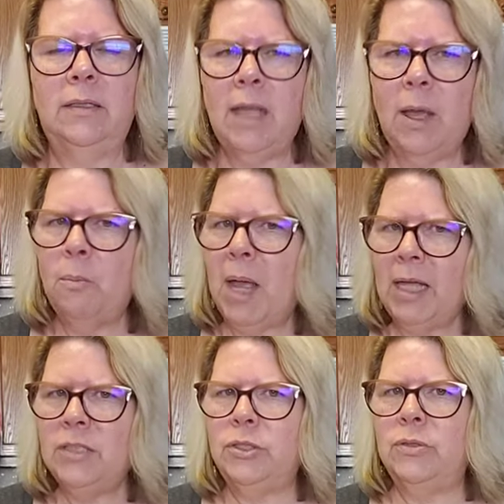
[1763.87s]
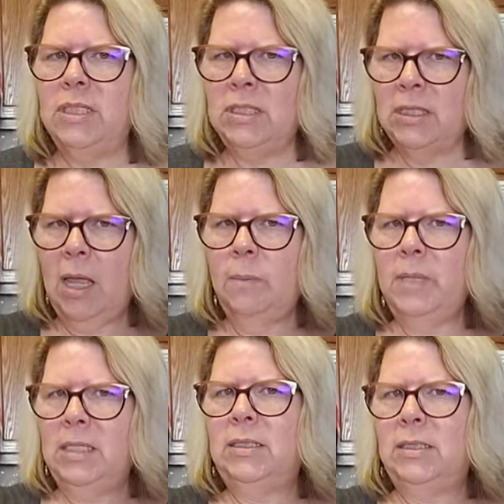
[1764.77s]
Now, mind you, this
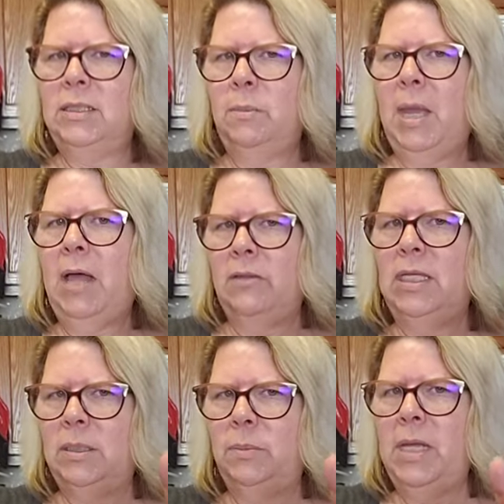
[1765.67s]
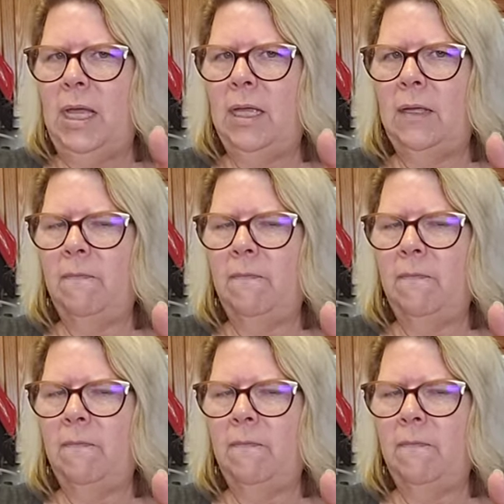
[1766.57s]
Siamese is about this big.